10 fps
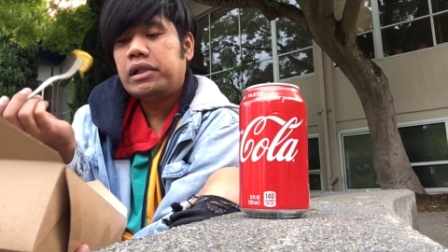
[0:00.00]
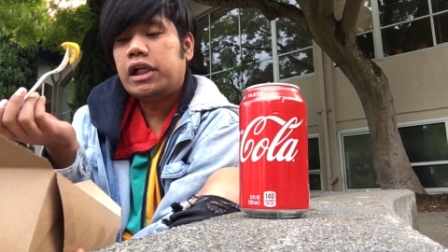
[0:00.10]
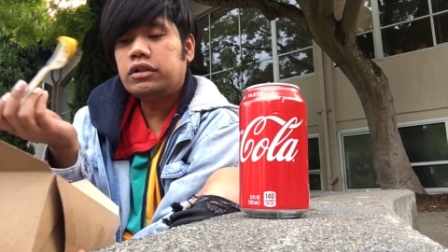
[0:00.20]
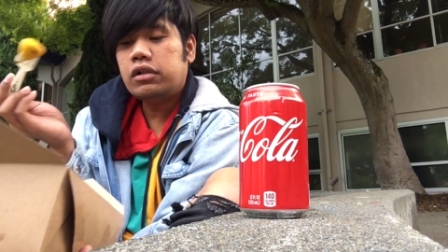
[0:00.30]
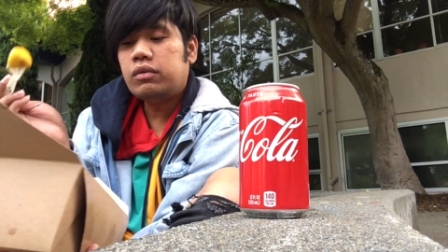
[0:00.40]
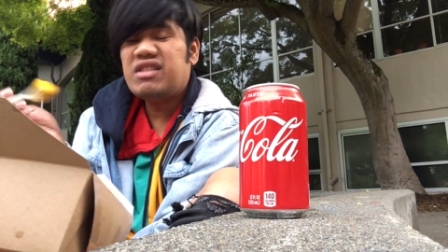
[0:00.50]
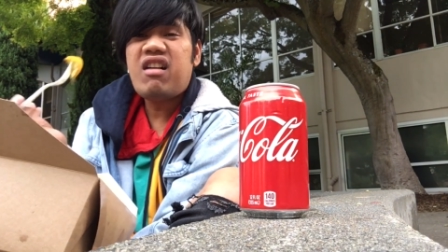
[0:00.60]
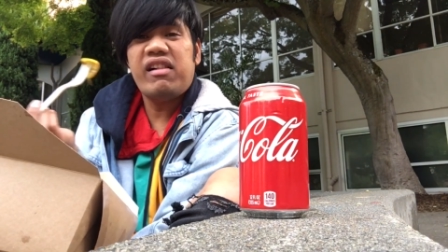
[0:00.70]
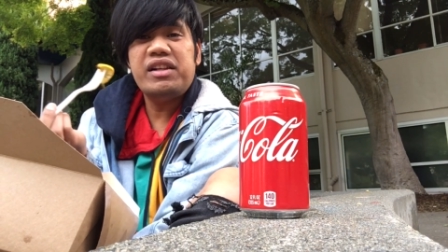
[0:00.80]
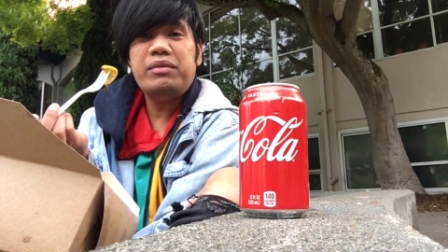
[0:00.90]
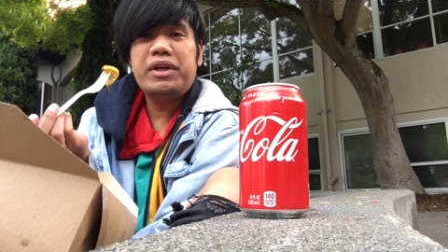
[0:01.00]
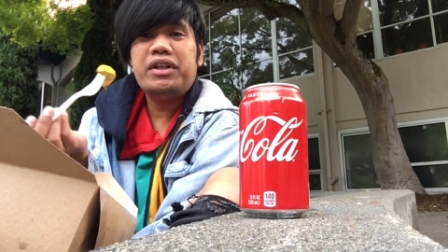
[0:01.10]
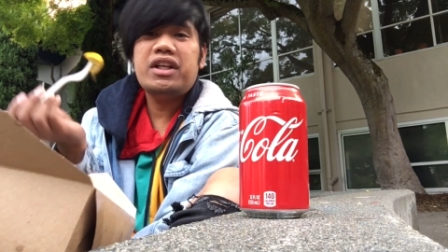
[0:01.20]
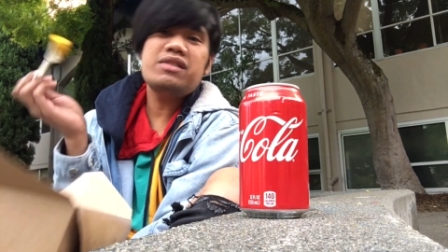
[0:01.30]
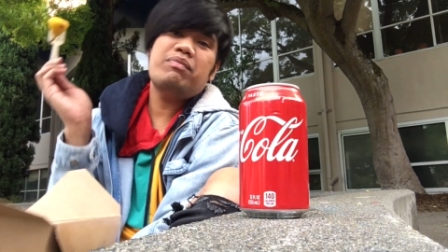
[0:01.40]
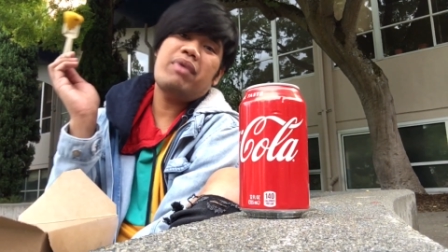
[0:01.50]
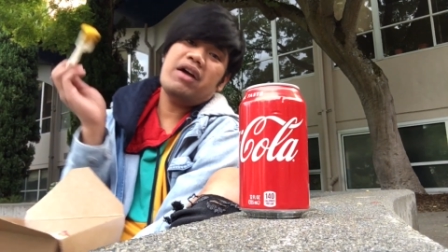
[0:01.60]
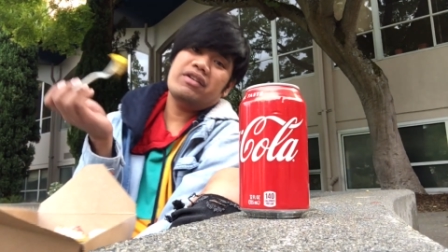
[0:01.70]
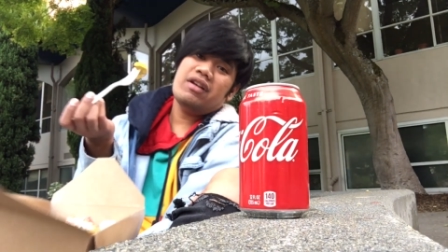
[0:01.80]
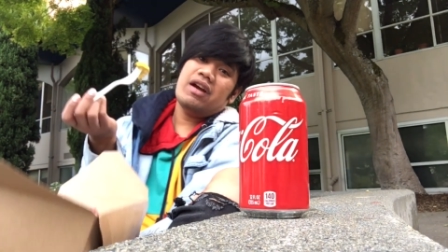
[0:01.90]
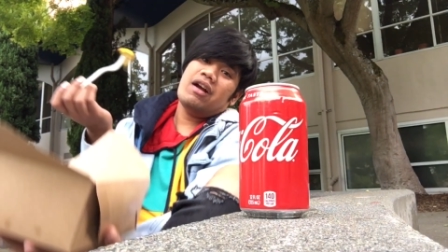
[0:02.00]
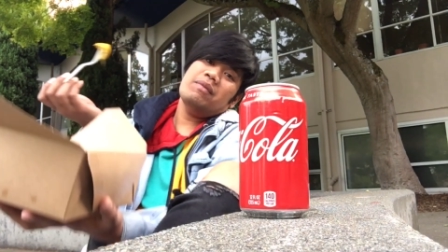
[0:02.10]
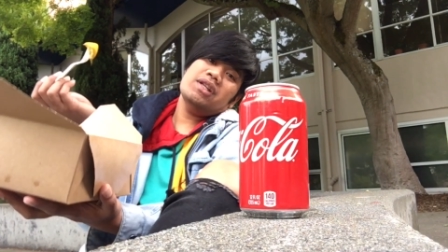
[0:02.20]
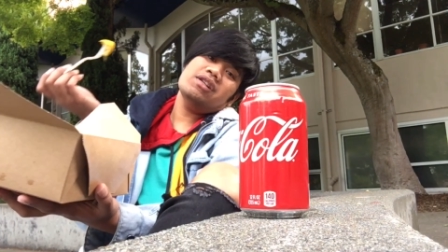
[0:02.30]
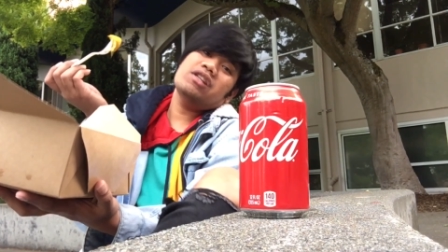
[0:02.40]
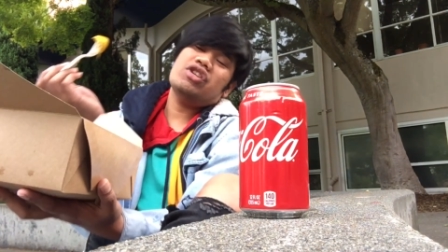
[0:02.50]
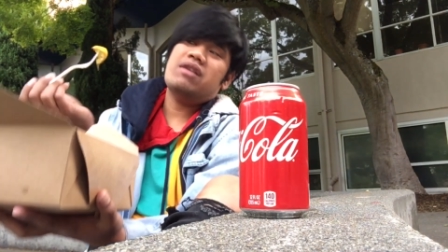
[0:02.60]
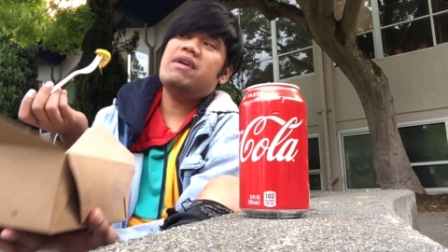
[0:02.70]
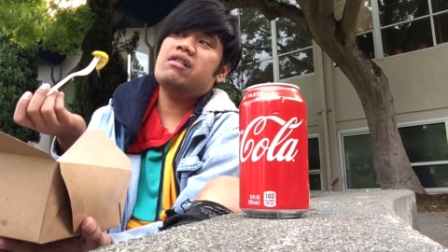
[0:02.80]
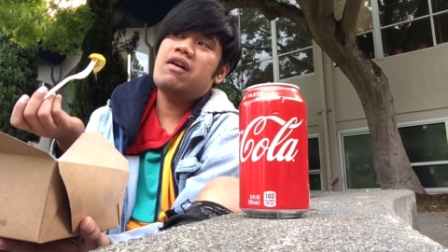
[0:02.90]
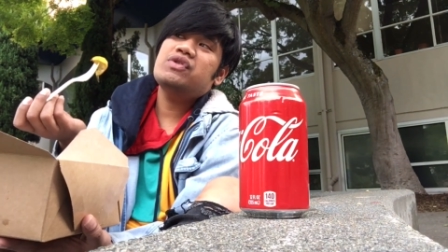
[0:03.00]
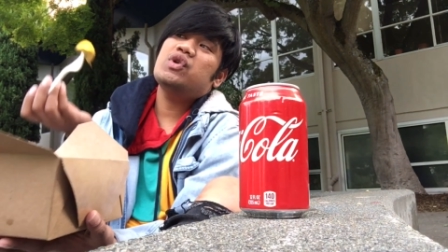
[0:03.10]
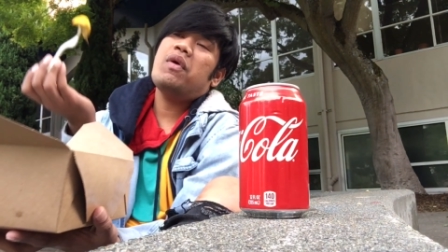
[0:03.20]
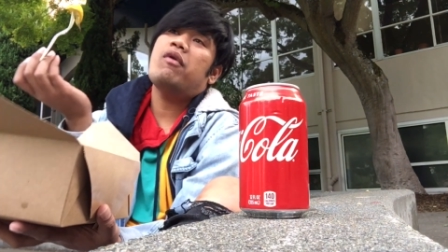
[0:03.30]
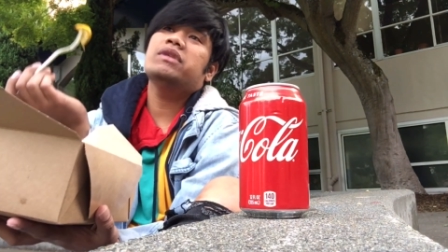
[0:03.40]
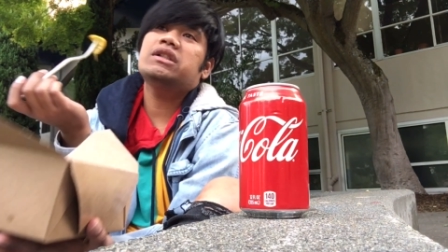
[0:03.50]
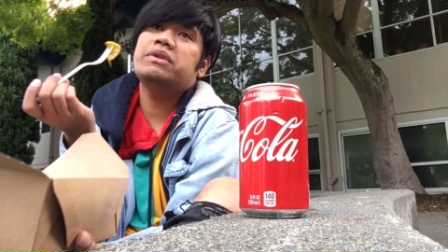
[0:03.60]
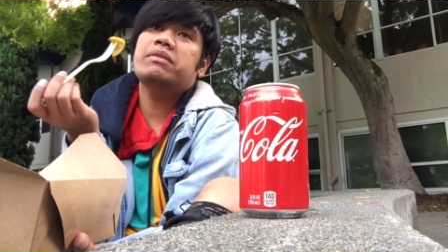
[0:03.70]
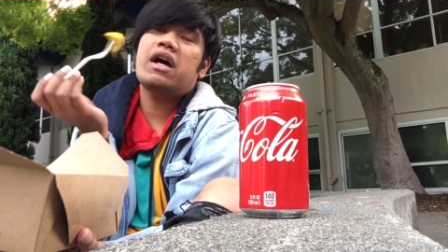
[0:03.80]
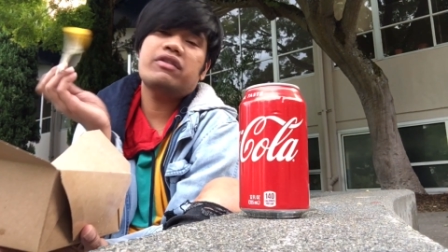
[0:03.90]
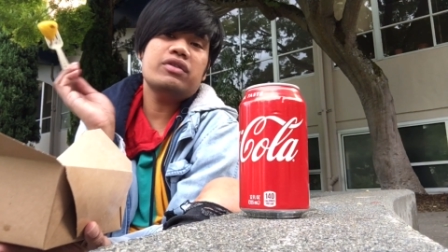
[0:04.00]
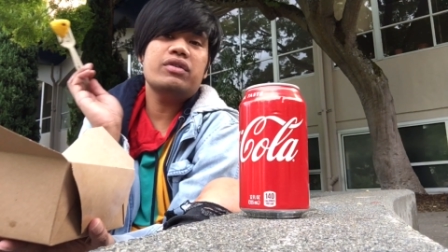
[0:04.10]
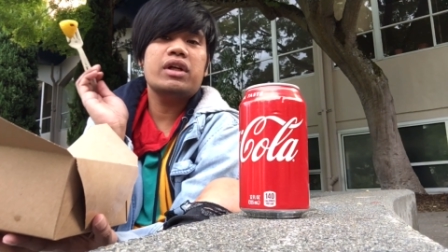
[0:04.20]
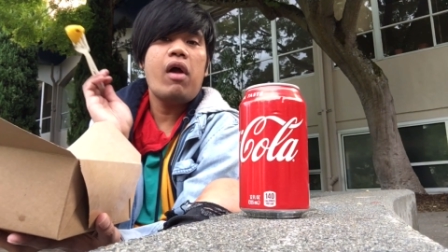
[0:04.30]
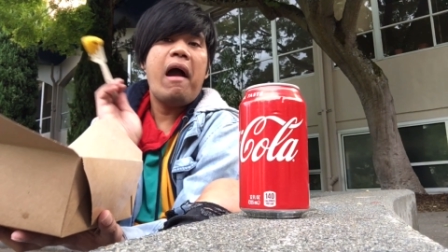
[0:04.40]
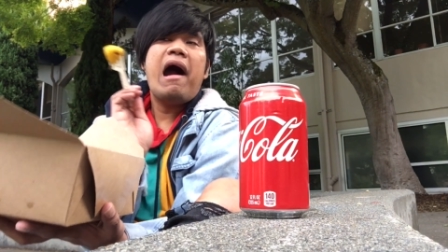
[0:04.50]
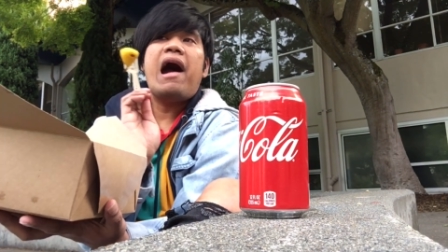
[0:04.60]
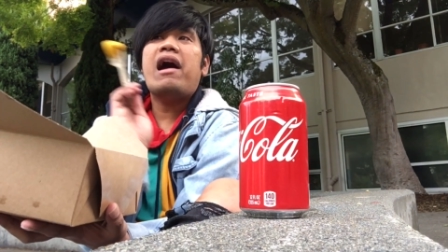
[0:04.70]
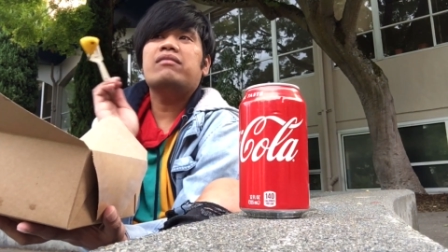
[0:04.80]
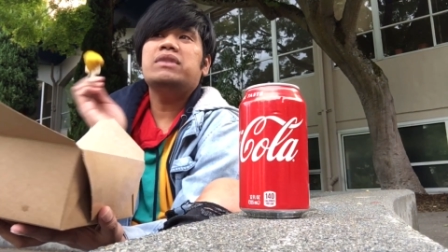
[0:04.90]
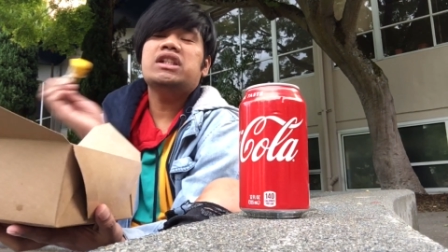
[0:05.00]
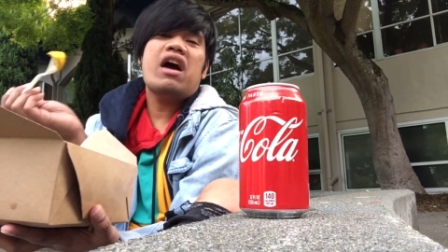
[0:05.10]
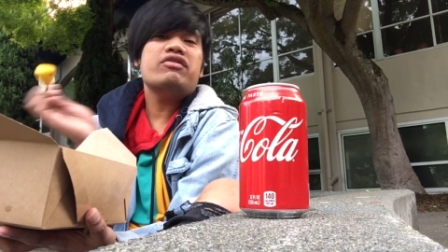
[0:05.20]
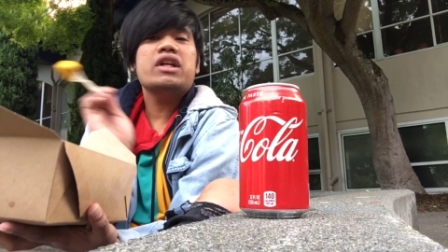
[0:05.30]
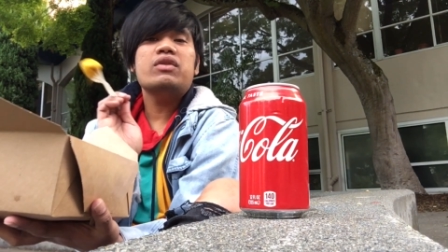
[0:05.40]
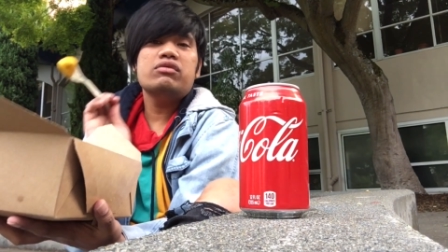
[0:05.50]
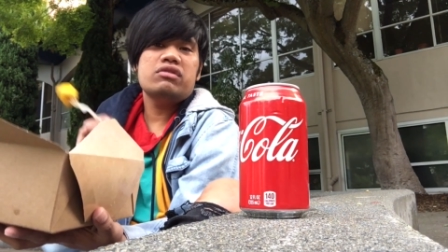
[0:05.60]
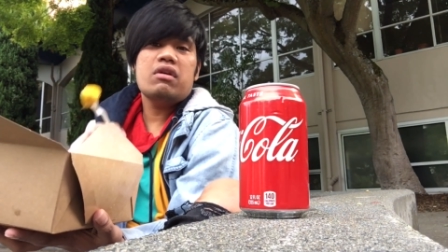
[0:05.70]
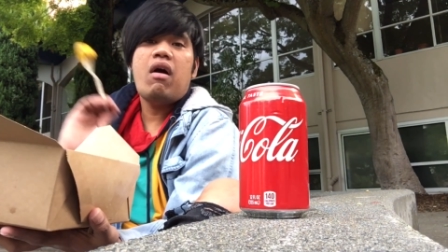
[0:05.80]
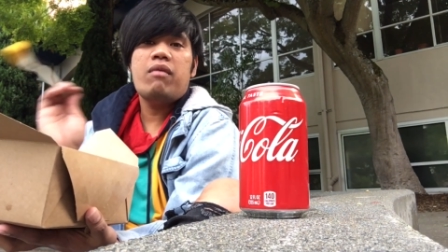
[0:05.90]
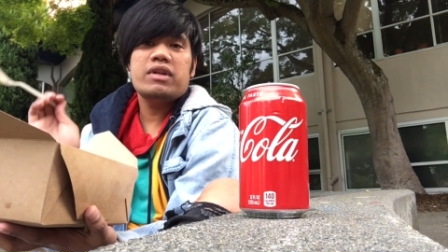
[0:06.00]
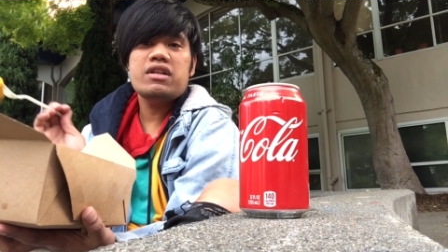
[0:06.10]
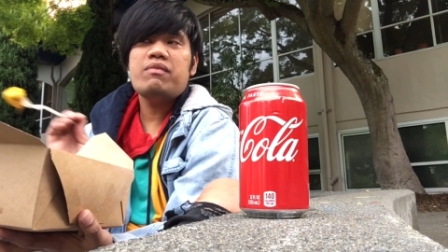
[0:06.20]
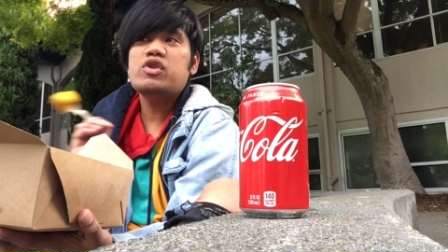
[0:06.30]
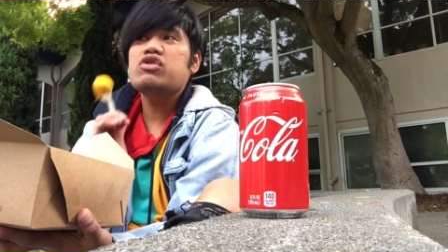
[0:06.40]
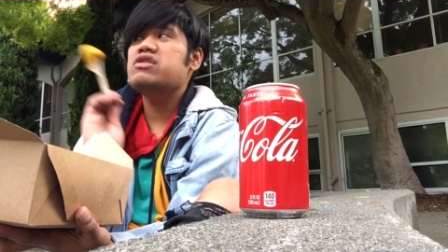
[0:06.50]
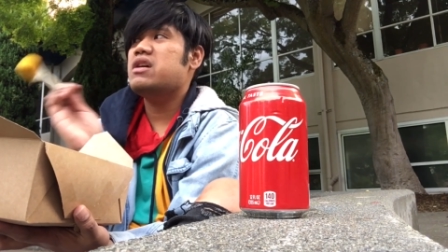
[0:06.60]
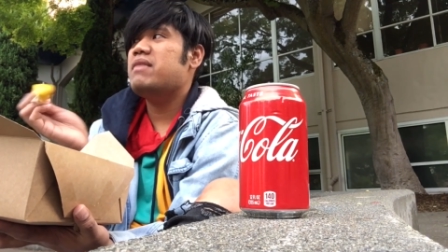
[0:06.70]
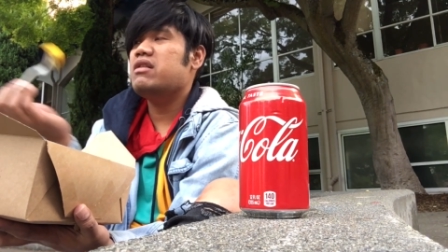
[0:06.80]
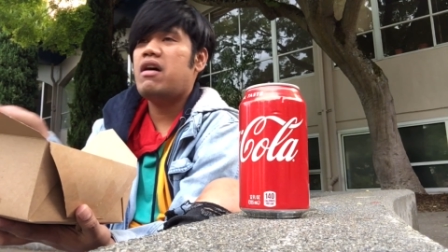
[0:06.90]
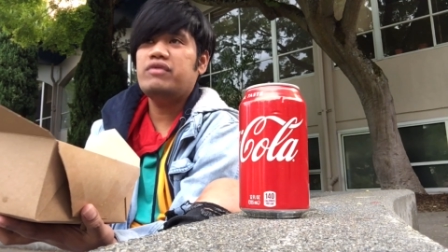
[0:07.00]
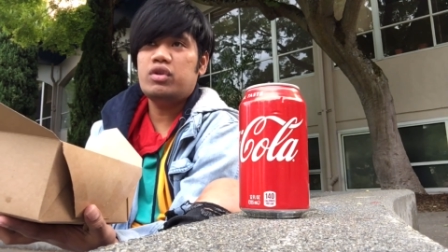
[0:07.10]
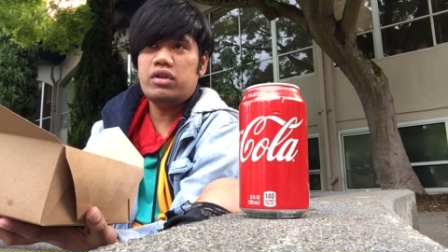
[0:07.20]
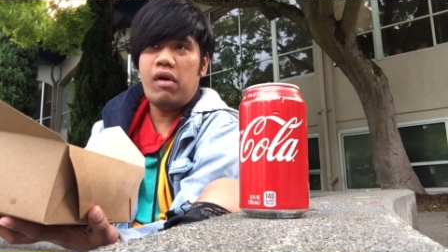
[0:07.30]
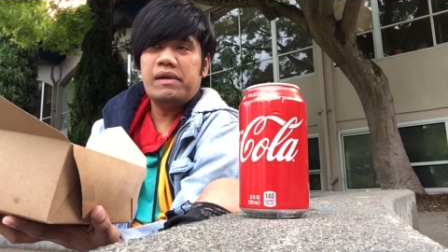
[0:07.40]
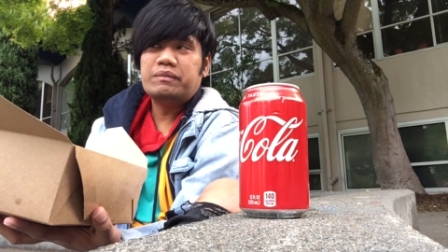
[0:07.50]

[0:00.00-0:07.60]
I know one dollar, but it's better. Like I'm gonna share my love to homeless people. I don't know. I mean, I don't care who's so homeless. I'm going to share my love to it.